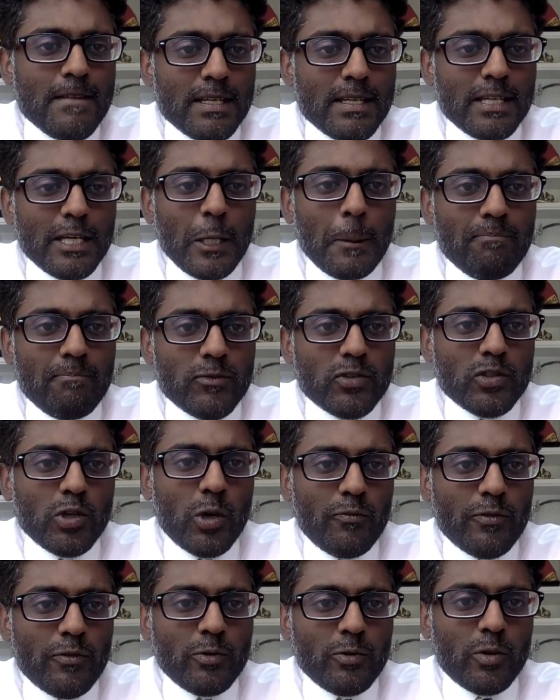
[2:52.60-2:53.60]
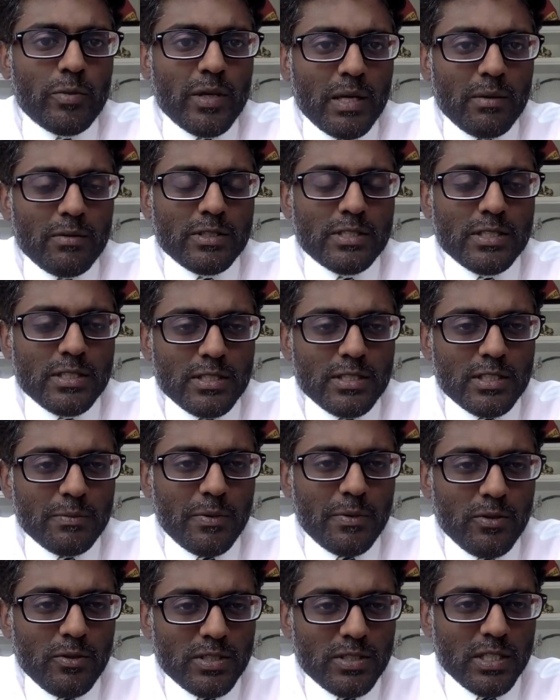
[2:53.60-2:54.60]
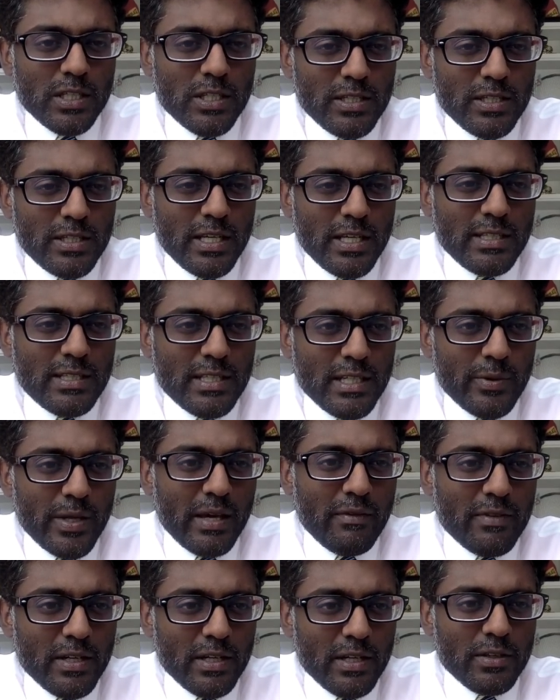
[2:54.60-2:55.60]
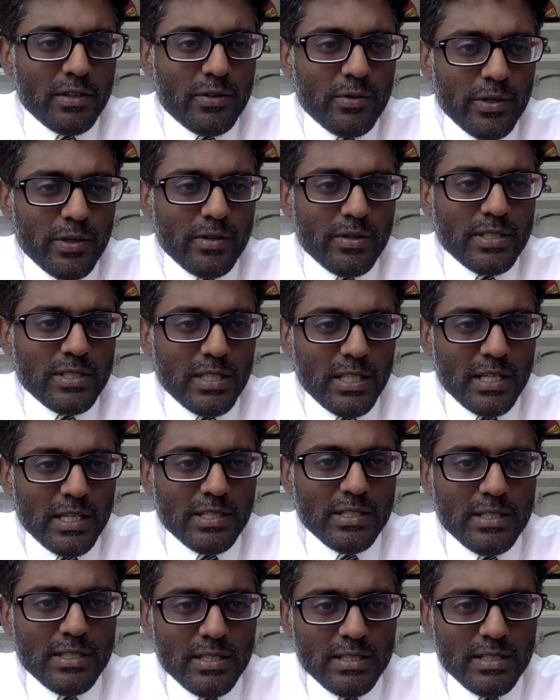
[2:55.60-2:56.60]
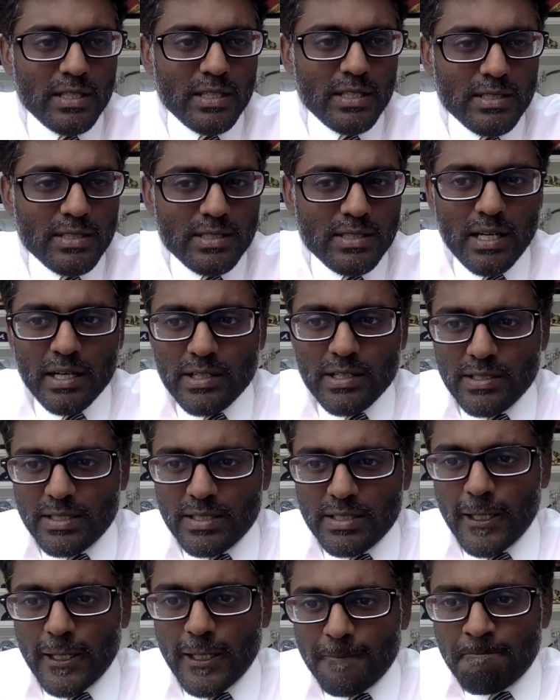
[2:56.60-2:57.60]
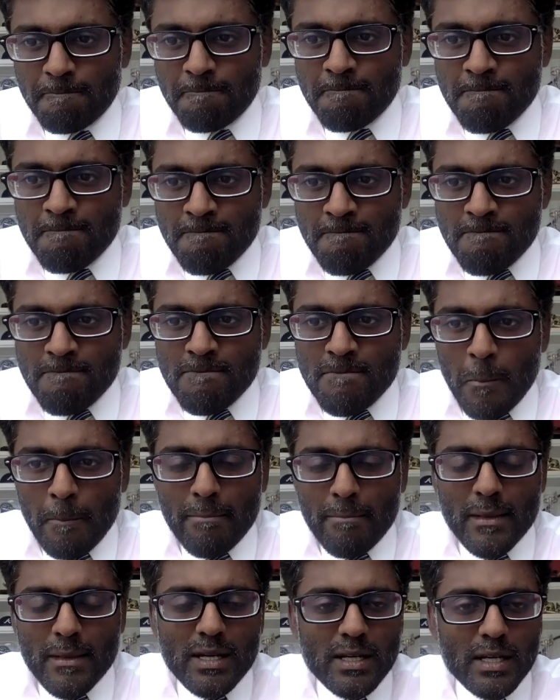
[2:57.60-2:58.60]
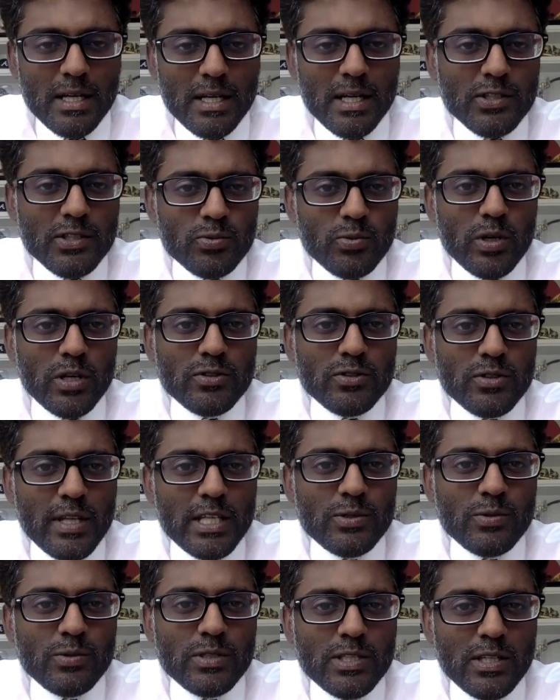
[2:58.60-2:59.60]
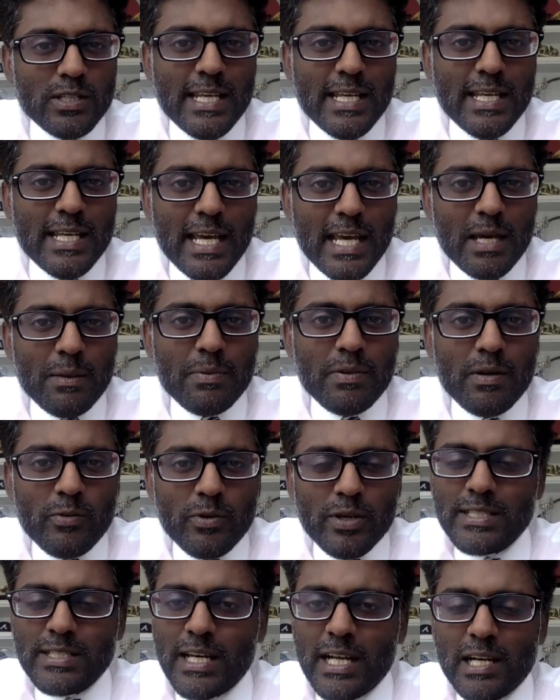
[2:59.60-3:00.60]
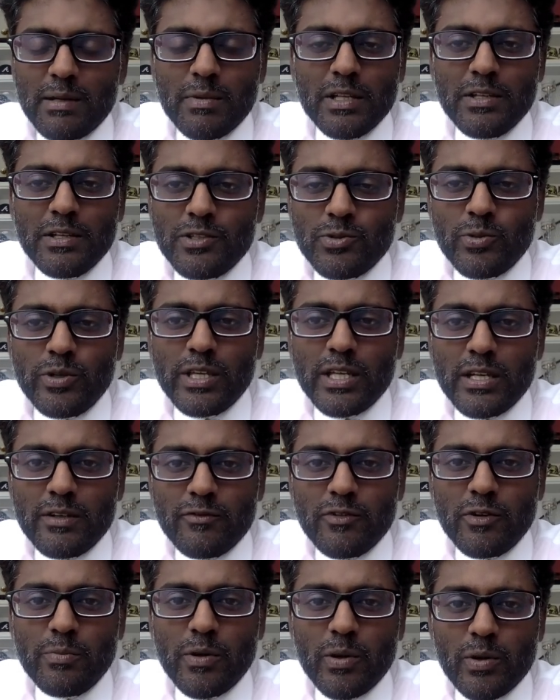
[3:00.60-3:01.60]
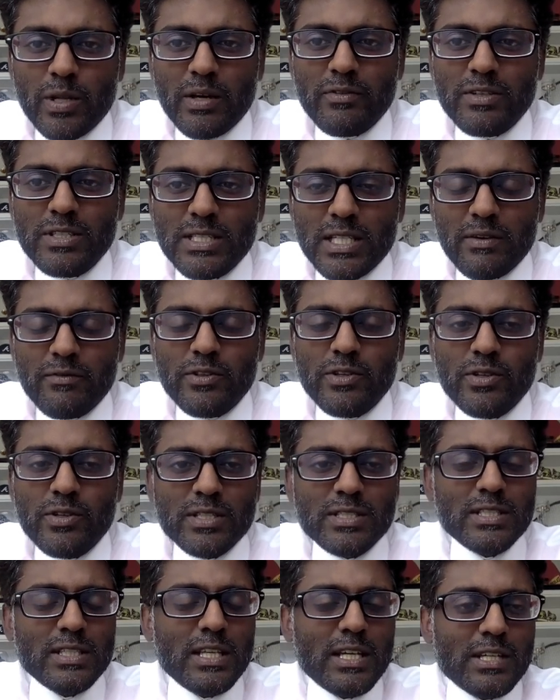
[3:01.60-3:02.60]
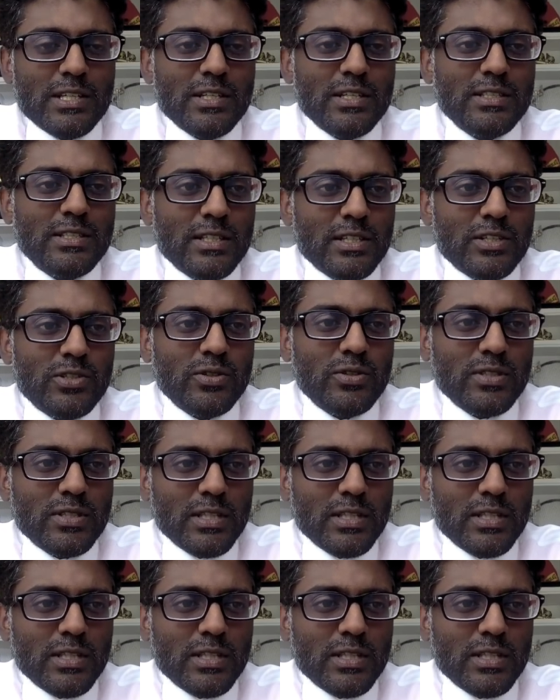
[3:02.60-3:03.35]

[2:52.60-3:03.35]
yeah, so hopefully we'll be able to post a good day today. We have another 3-unit selection in soccer today. As well. So that's what's on tap. We're excited about this weekend of football. We'll have a 7-unit selection, a 6-unit